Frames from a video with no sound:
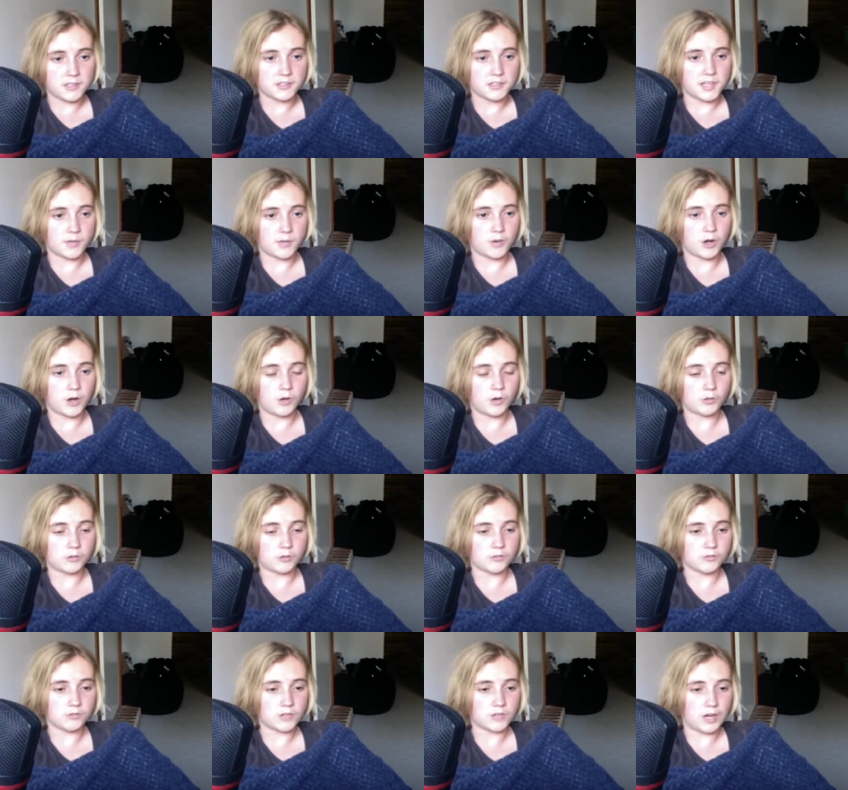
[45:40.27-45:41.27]
Yeah, well,
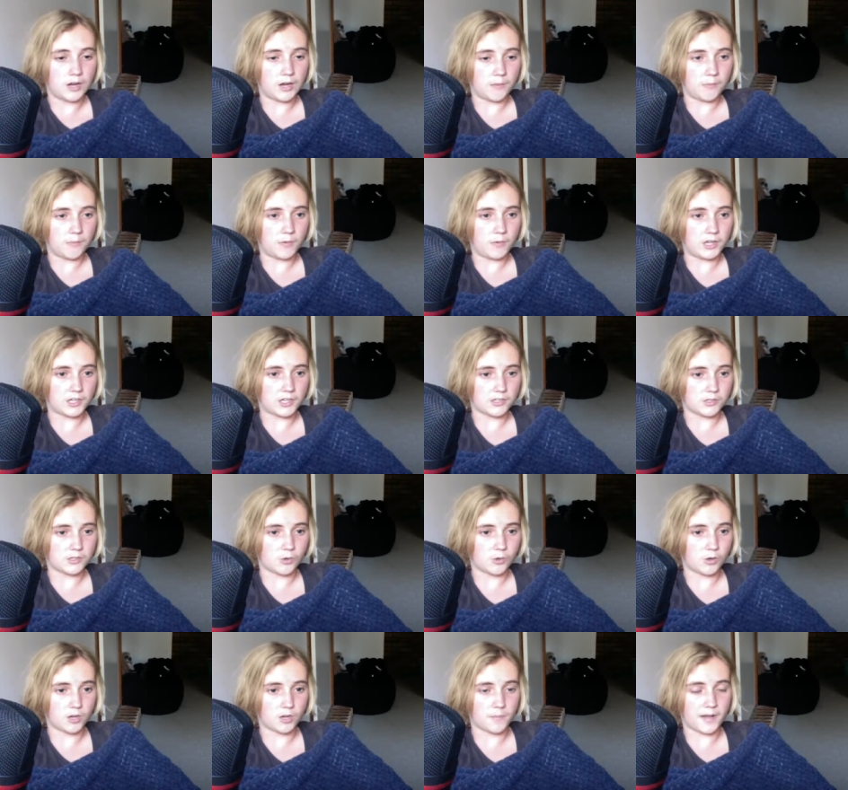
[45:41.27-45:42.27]
we can
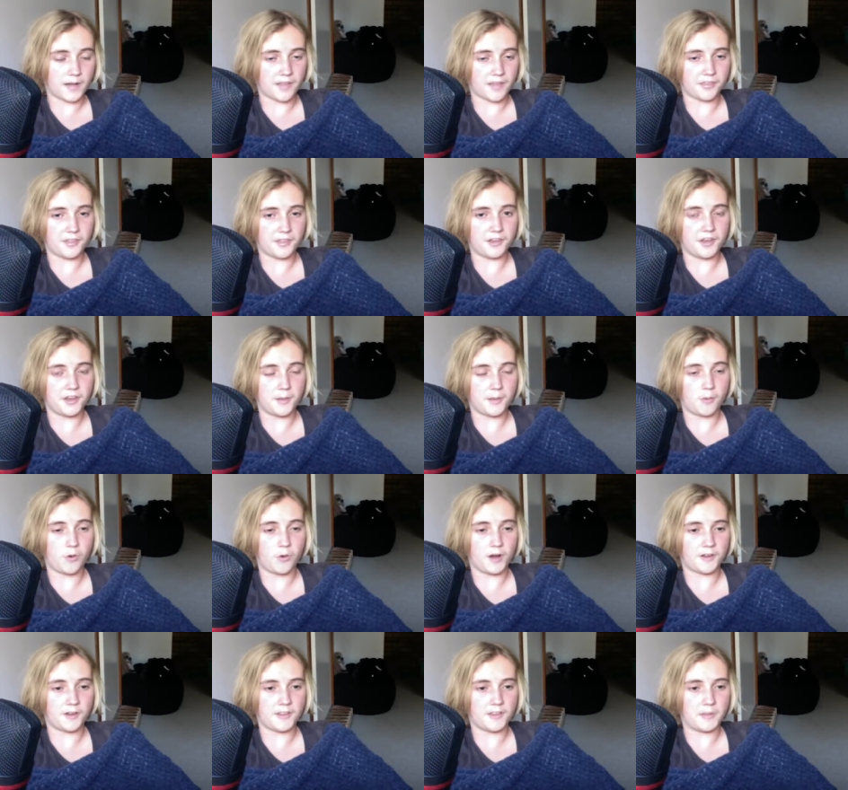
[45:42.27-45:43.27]
talk about the number
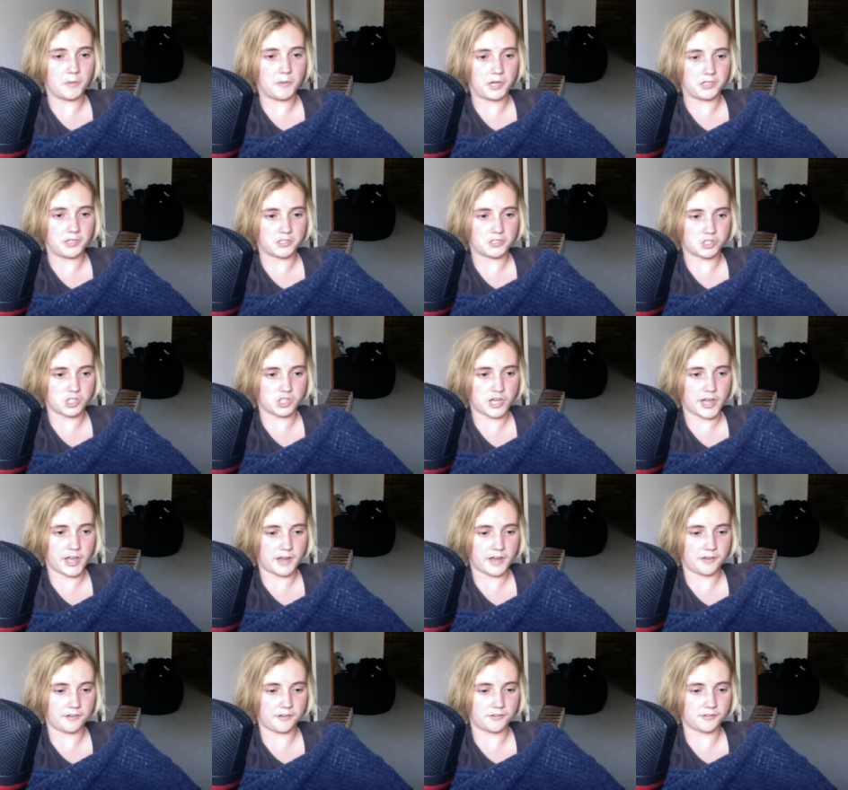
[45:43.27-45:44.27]
one and then we can just chat
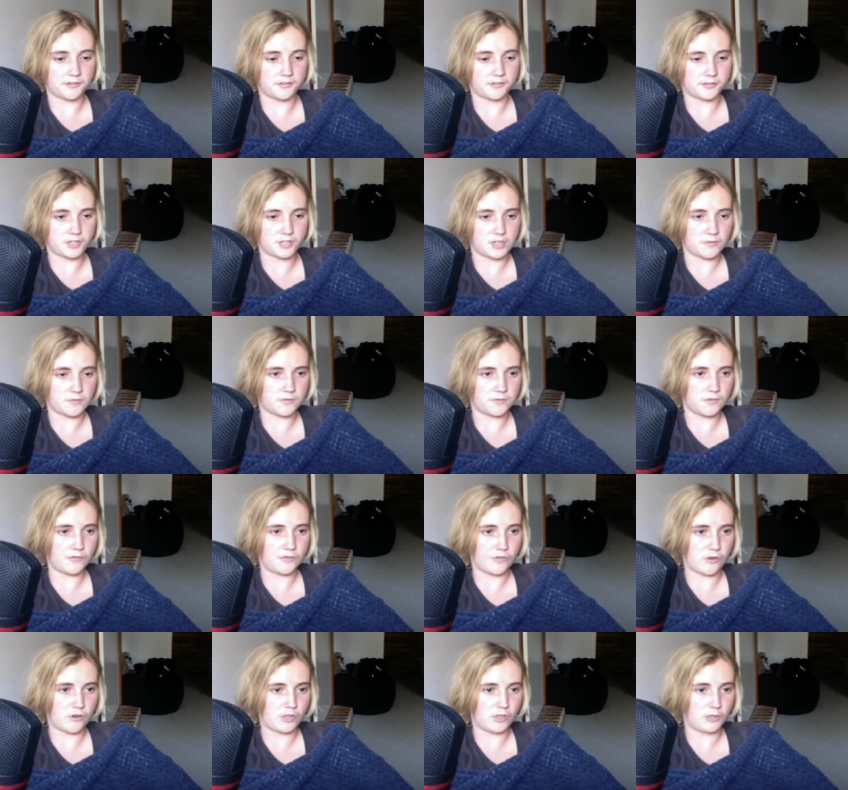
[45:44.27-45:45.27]
and stuff
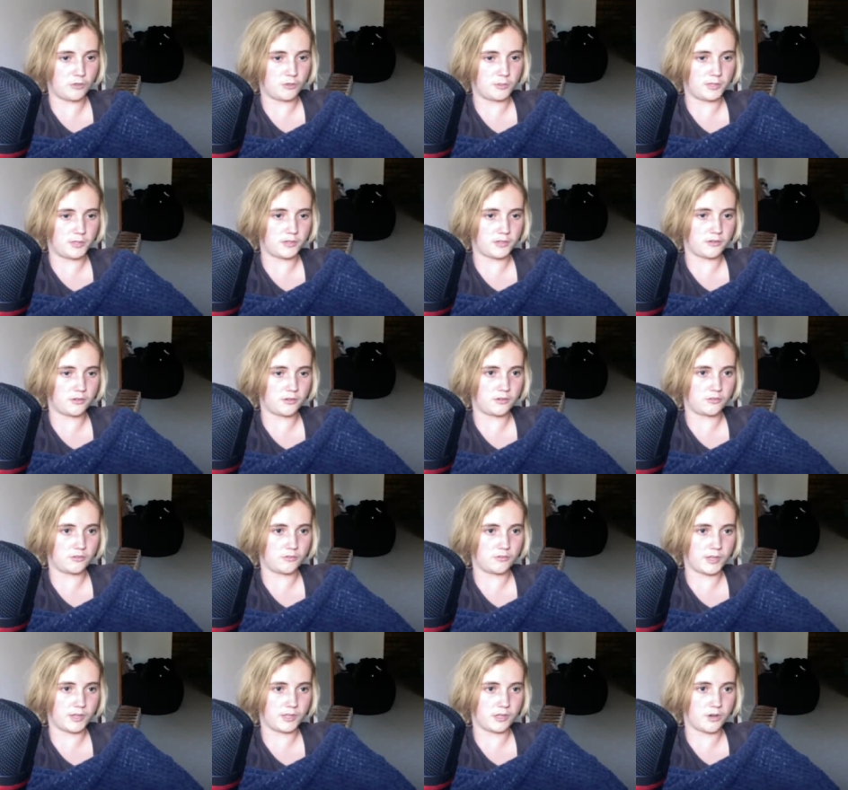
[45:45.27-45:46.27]
for a little bit. Yeah.
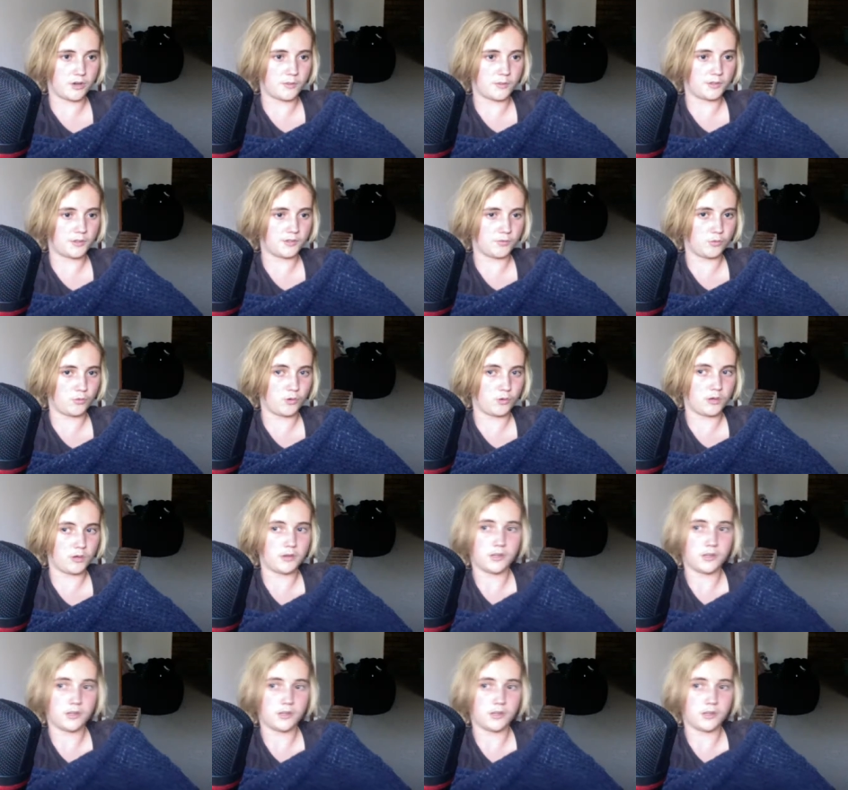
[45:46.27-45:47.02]
Read the comments if you want.